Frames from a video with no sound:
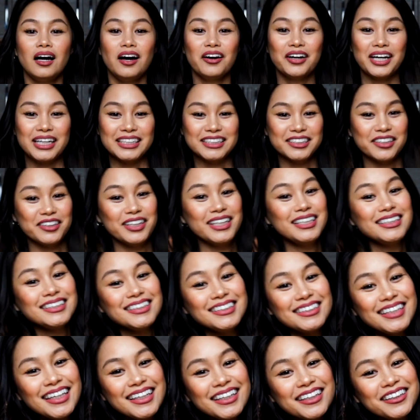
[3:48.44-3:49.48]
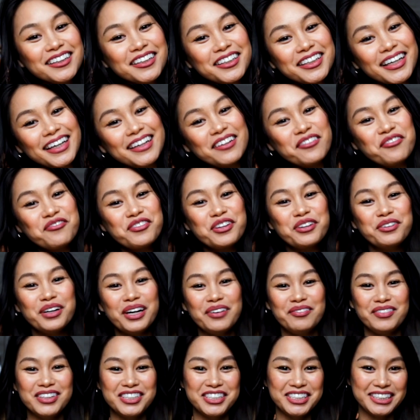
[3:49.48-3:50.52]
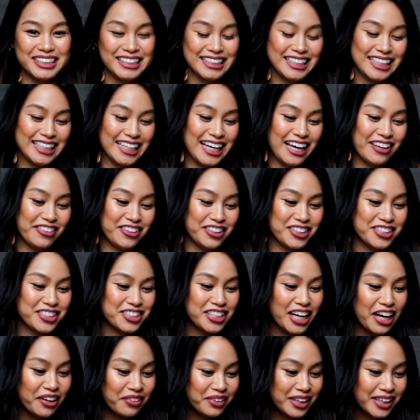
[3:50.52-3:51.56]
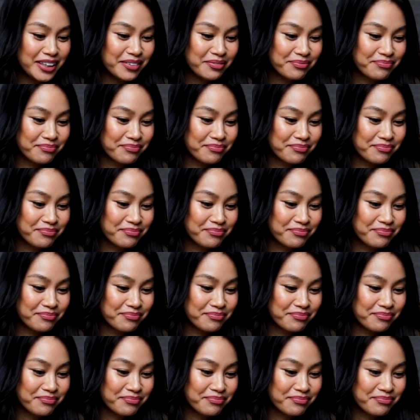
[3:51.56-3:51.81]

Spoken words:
Okay, so let's take a look at a few images together, shall we?